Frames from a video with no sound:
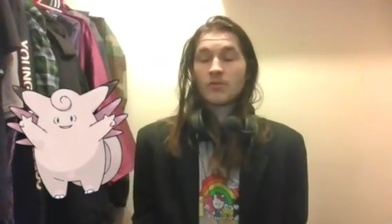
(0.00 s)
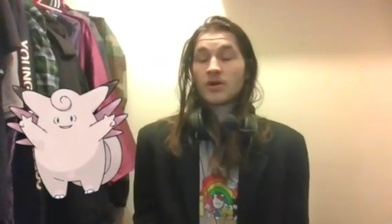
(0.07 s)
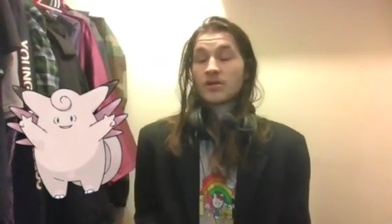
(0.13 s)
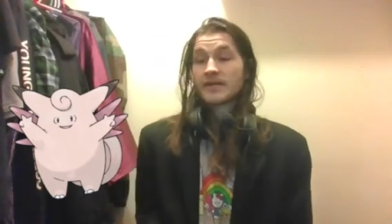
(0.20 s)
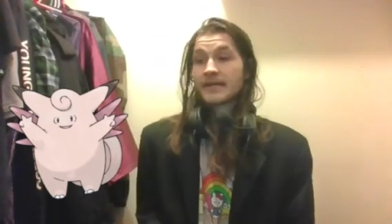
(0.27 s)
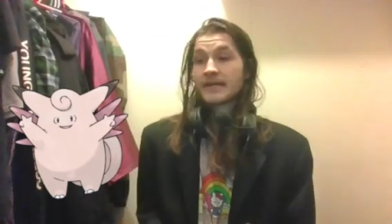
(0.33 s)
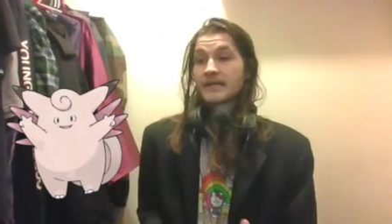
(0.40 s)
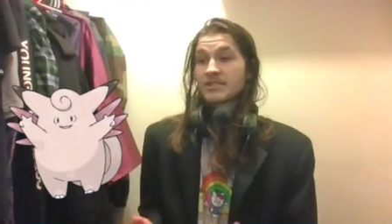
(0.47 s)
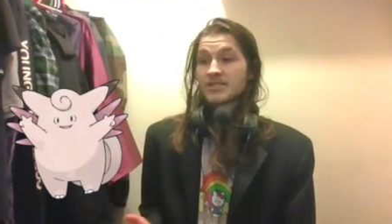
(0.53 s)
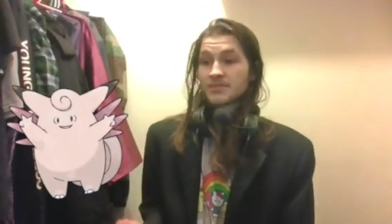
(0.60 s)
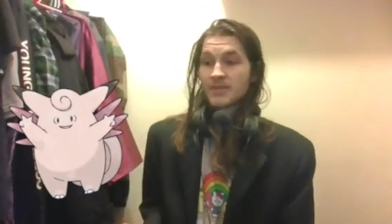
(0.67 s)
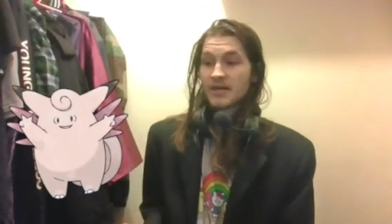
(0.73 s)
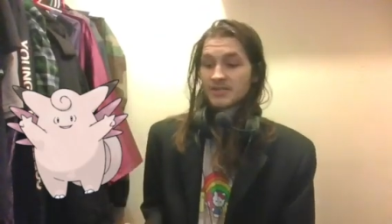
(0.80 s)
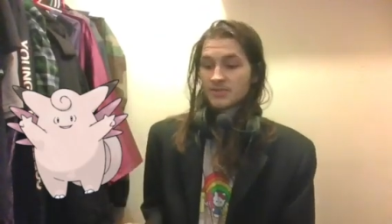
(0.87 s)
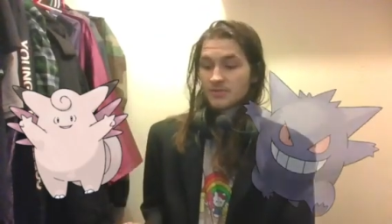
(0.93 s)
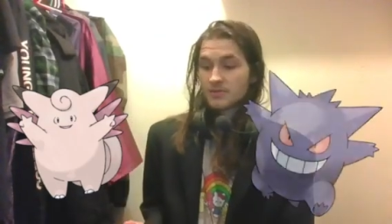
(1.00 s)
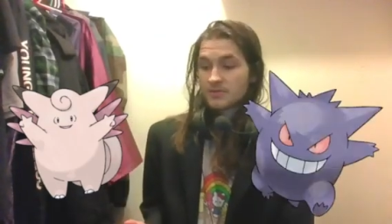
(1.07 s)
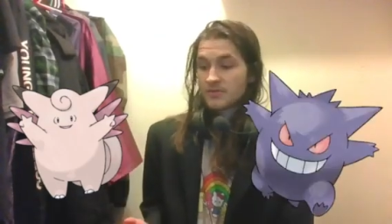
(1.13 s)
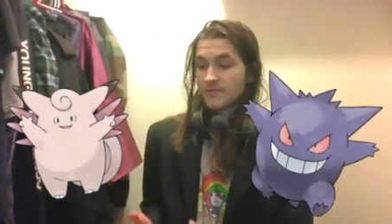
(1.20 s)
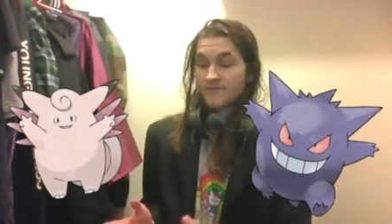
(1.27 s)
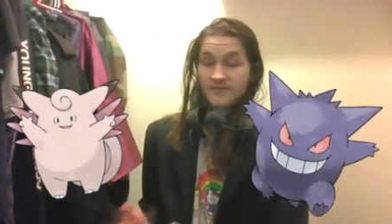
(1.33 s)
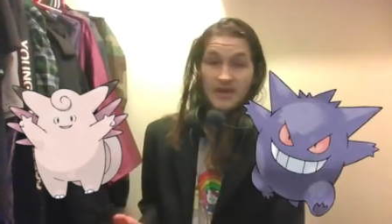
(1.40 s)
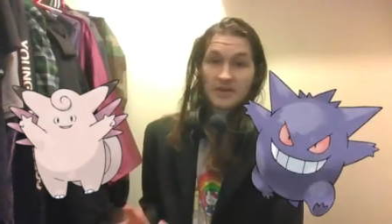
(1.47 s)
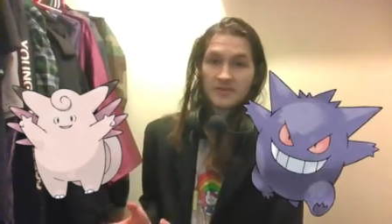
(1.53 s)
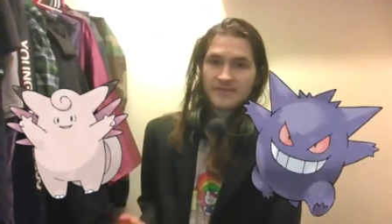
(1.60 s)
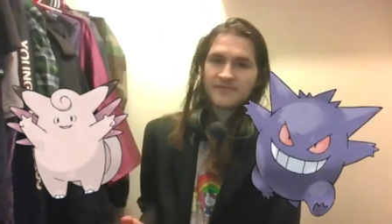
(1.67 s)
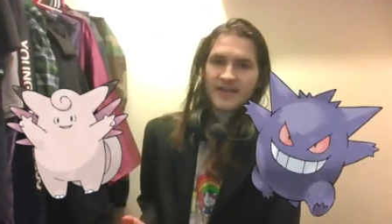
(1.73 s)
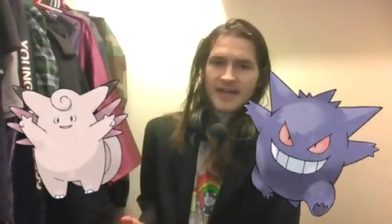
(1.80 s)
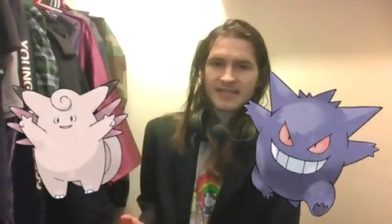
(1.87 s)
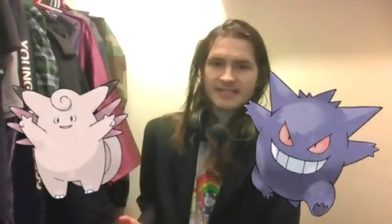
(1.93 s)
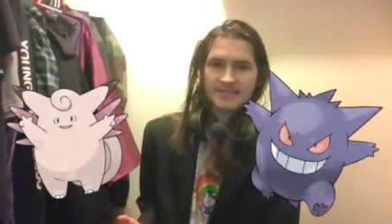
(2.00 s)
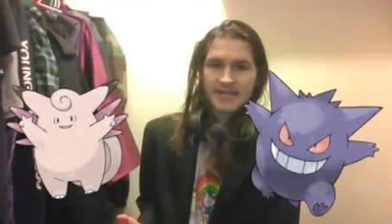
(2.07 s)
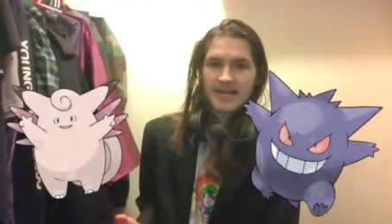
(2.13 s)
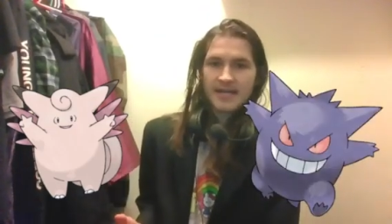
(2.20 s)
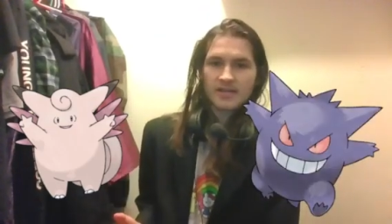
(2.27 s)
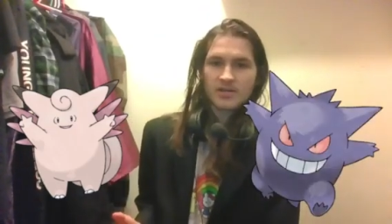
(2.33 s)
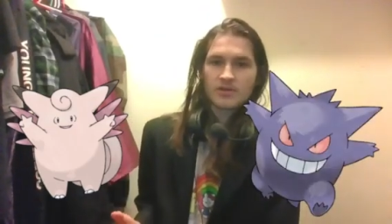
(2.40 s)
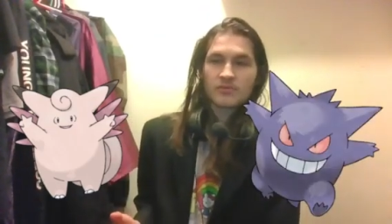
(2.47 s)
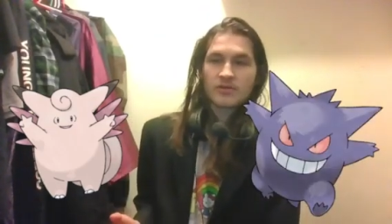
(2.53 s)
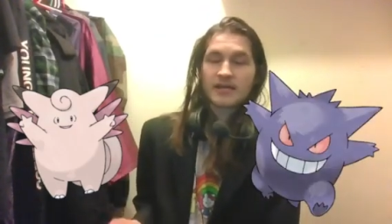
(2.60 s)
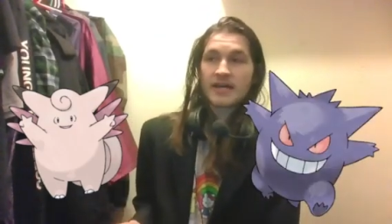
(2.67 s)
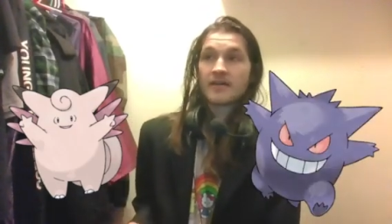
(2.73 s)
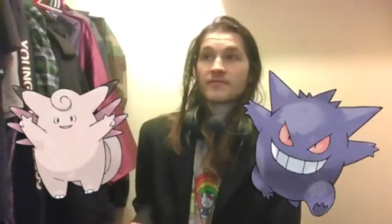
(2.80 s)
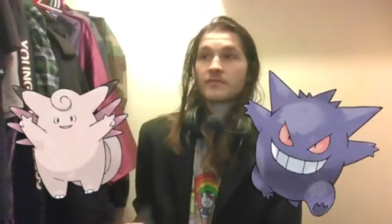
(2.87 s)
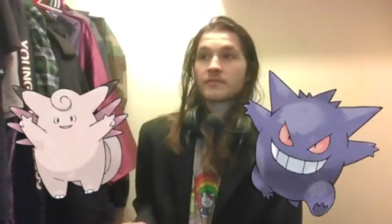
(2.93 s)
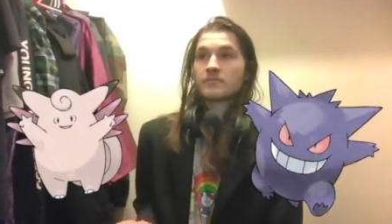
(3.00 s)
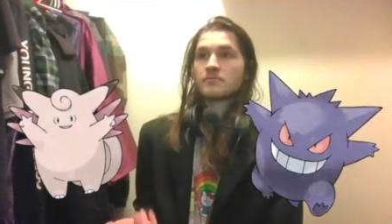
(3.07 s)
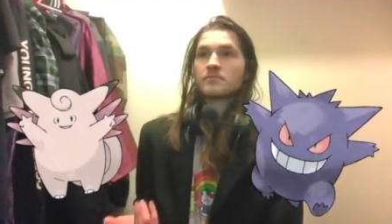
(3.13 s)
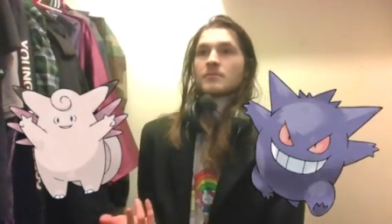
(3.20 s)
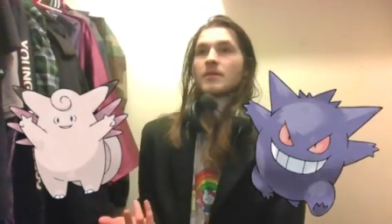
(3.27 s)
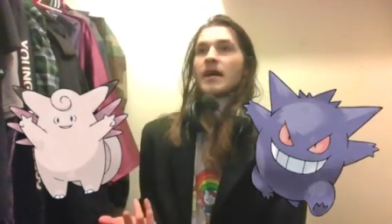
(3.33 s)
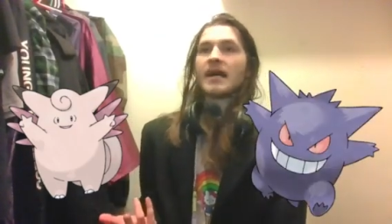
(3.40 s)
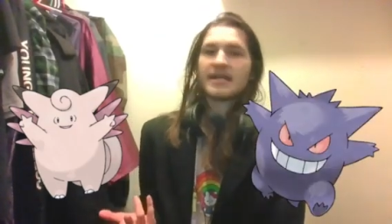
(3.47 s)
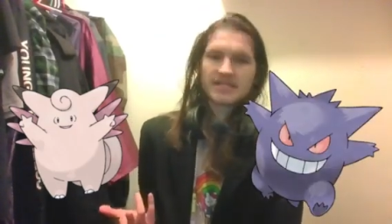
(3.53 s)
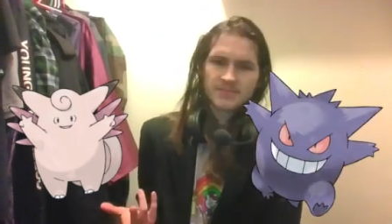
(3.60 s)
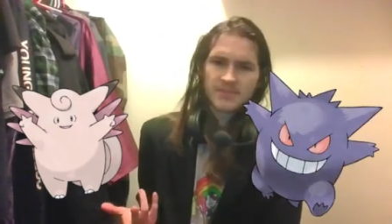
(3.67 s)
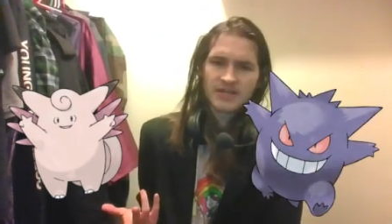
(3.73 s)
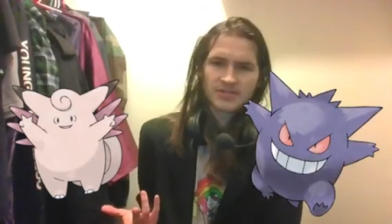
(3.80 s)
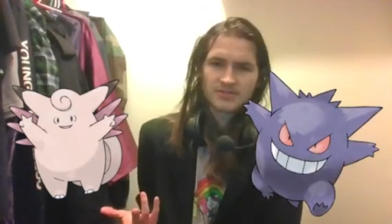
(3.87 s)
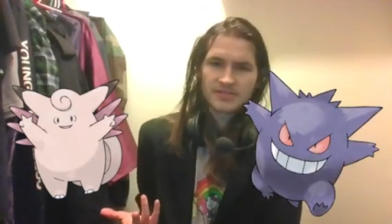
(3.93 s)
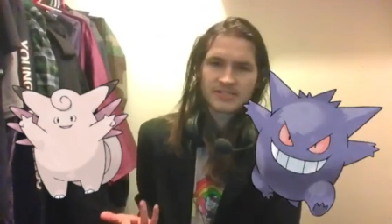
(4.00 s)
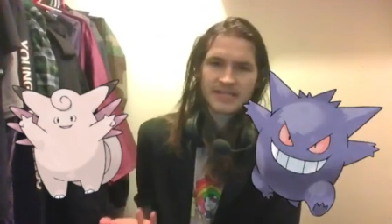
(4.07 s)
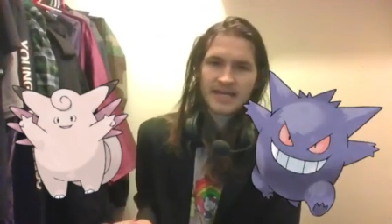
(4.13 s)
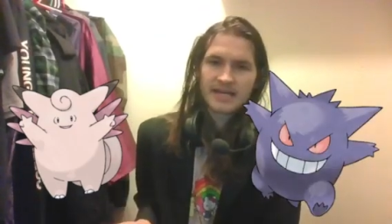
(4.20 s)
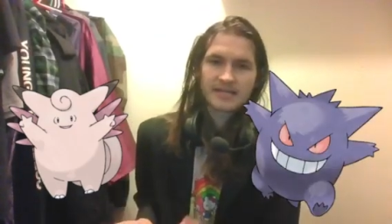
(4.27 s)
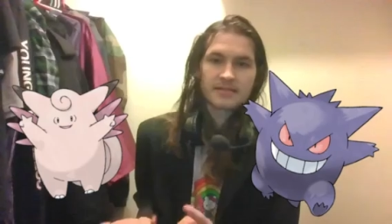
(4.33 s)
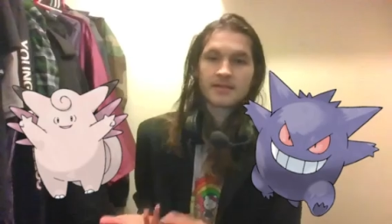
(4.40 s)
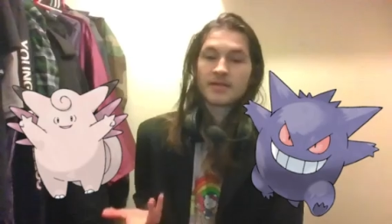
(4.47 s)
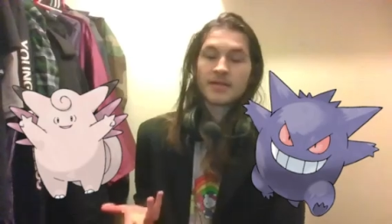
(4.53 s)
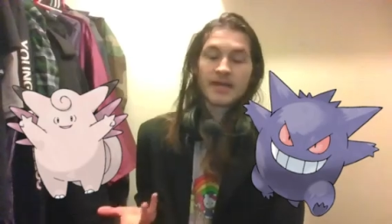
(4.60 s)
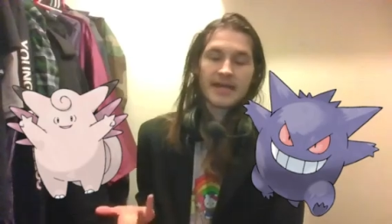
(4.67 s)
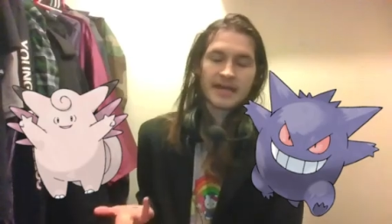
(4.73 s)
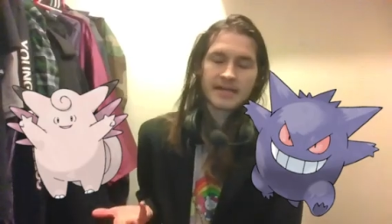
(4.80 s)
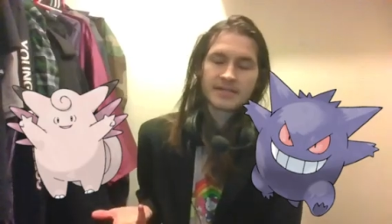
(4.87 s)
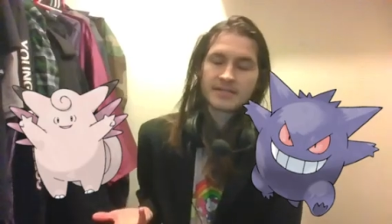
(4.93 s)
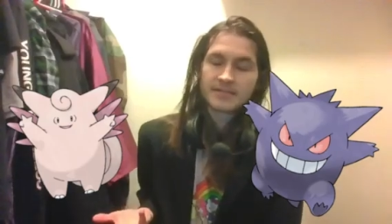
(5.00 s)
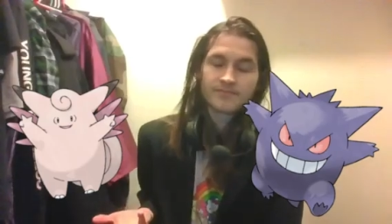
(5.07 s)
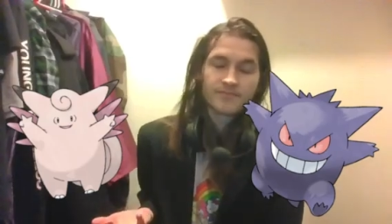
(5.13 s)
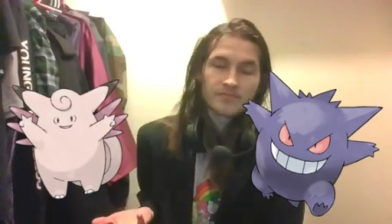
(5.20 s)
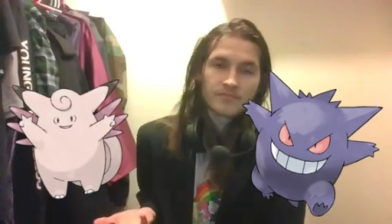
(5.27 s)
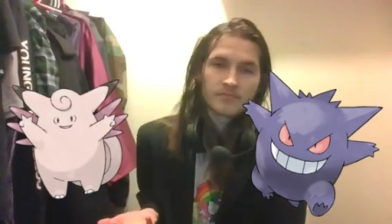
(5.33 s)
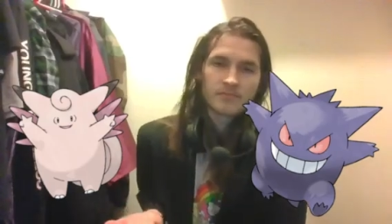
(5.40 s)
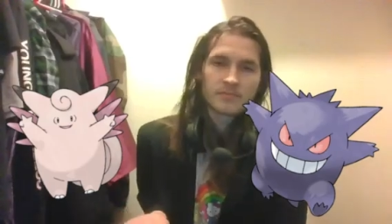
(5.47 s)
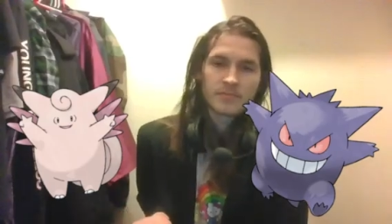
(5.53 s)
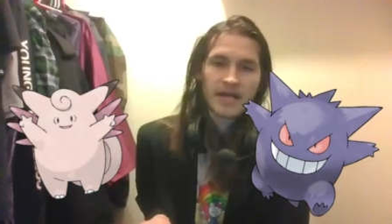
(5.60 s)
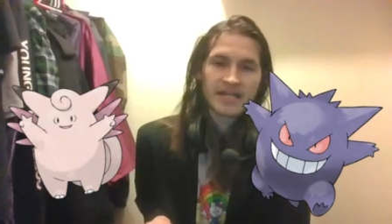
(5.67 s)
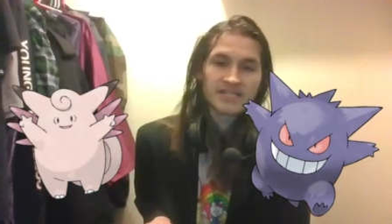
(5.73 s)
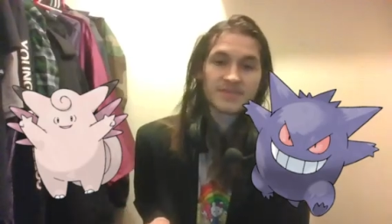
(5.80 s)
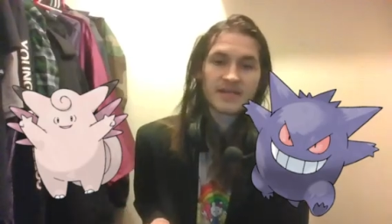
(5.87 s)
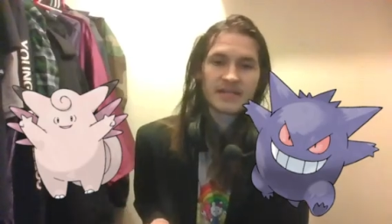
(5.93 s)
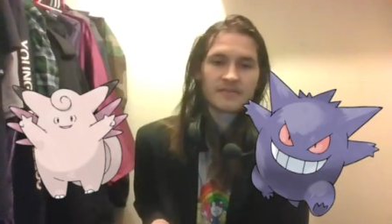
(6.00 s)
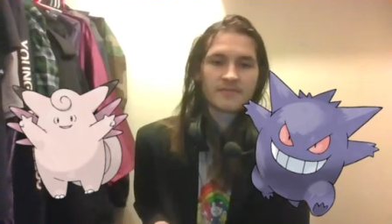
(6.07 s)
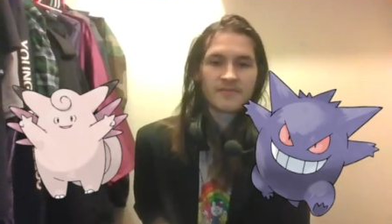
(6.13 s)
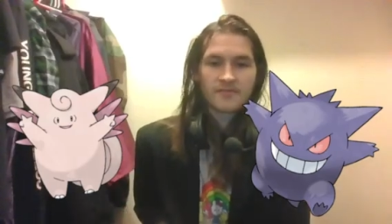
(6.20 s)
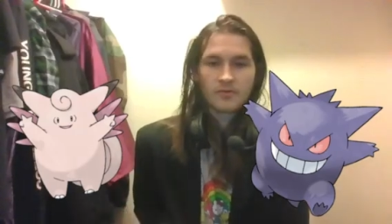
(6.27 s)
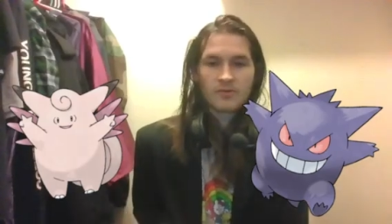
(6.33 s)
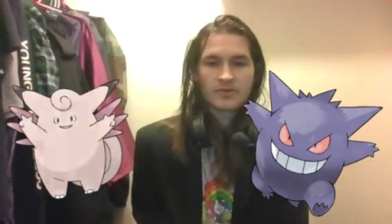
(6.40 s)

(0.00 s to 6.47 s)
while a special, very fast attacker would have high special attack and high speed, of